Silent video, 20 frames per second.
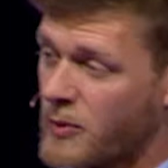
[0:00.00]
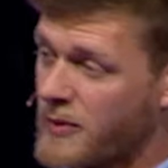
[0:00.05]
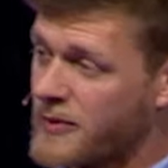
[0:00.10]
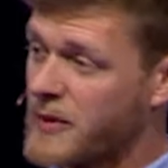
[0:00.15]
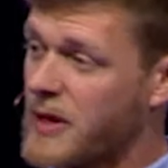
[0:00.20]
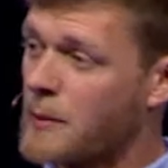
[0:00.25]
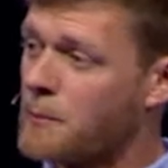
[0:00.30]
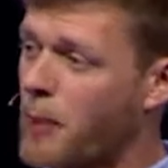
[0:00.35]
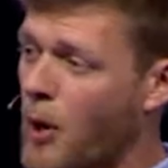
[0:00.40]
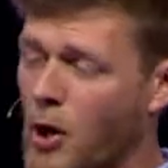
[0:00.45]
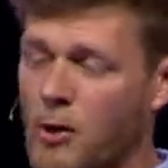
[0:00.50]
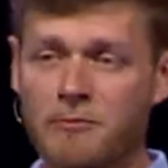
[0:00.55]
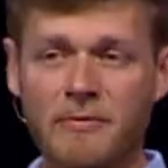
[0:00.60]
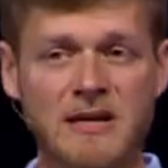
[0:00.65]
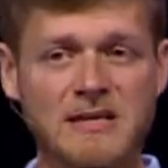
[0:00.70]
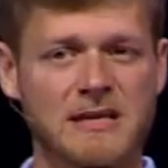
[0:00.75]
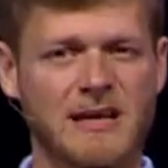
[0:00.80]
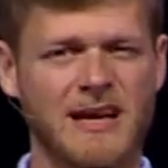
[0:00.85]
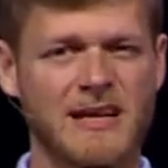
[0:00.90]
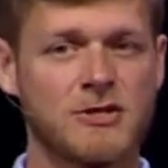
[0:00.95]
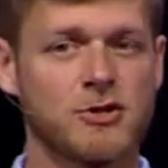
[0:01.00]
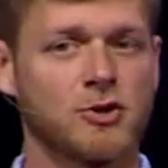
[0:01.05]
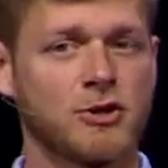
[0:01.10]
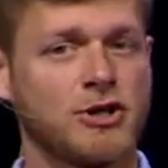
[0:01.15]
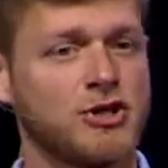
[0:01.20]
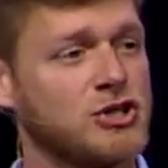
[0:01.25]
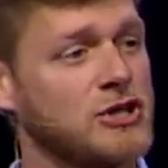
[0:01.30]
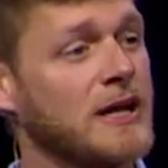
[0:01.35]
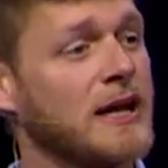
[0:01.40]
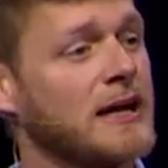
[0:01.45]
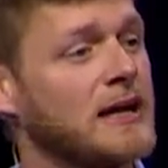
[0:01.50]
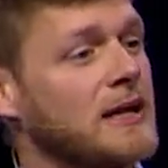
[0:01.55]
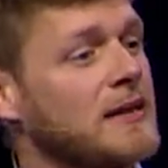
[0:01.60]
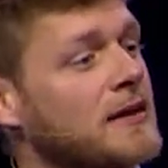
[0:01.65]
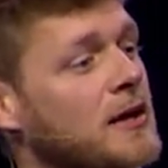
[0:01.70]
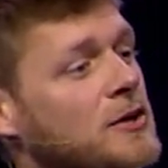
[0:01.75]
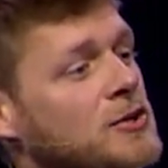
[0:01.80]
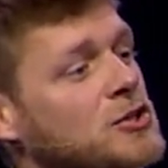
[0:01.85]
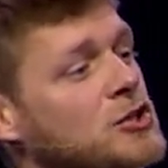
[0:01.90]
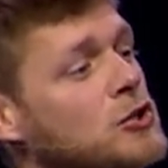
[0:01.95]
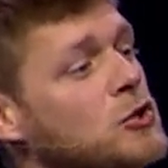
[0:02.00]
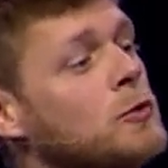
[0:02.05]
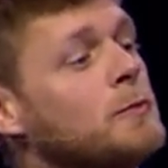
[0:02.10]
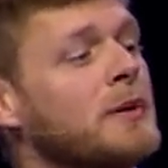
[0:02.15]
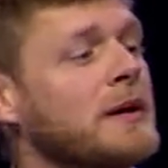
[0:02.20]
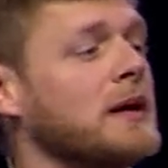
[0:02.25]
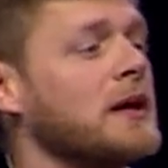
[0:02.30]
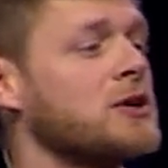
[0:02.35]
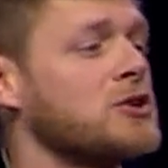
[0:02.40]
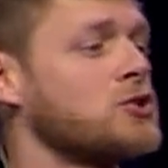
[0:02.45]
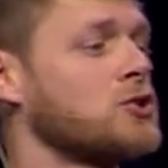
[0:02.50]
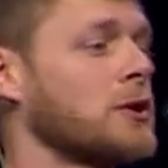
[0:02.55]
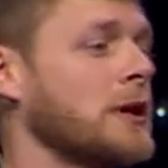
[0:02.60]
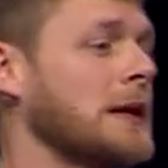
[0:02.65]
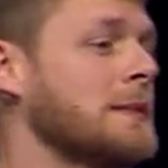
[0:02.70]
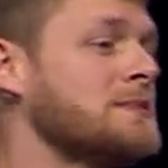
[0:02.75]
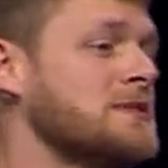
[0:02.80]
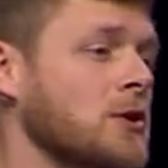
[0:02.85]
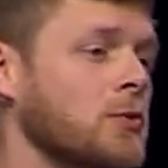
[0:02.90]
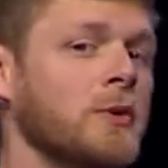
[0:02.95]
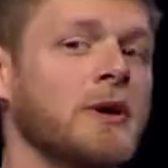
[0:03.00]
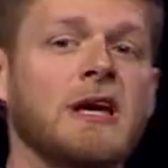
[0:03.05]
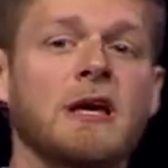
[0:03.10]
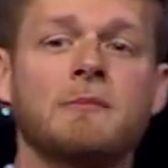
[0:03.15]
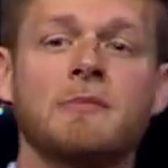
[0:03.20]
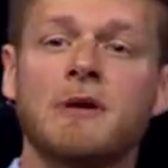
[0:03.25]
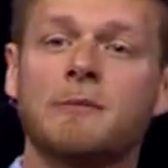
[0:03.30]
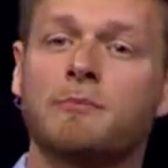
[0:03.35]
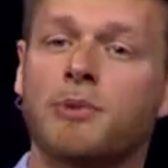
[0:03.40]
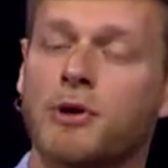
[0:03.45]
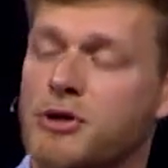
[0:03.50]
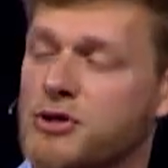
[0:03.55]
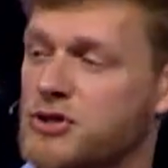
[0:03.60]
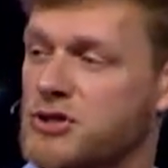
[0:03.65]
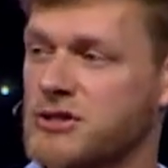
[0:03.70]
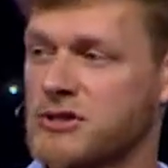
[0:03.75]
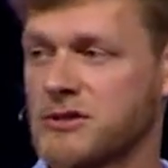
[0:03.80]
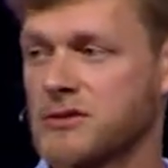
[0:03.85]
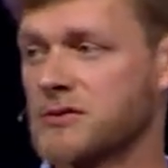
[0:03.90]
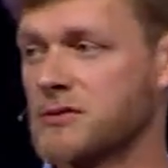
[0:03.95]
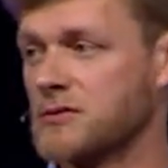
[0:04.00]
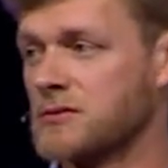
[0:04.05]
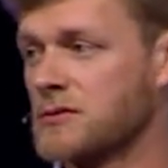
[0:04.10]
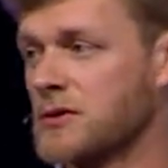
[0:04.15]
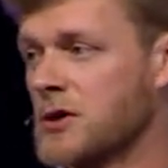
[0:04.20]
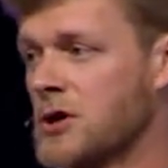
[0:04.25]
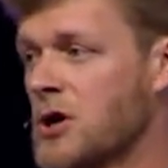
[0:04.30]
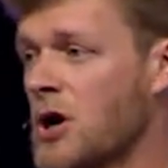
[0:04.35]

When we compartmentalize Christianity, there are two big extremes that we can be pushed to.